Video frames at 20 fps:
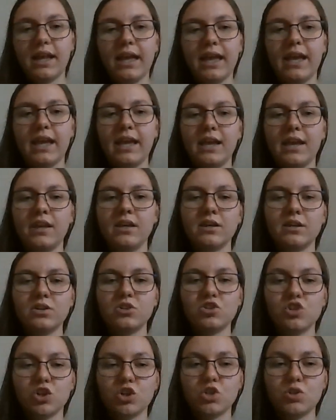a
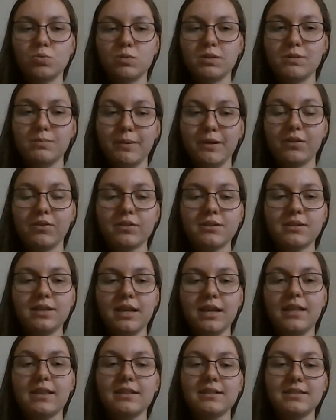church was built
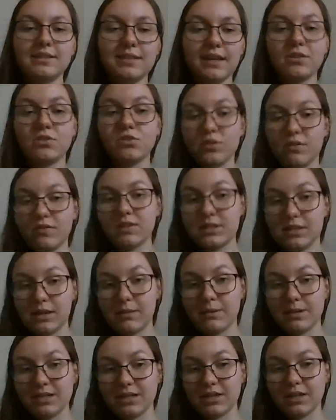in the center of the
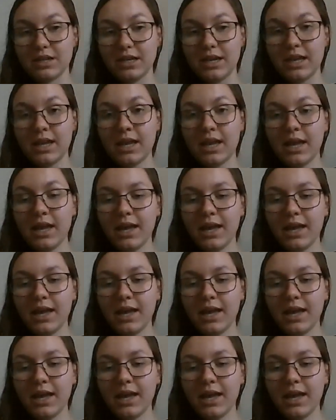cemetery.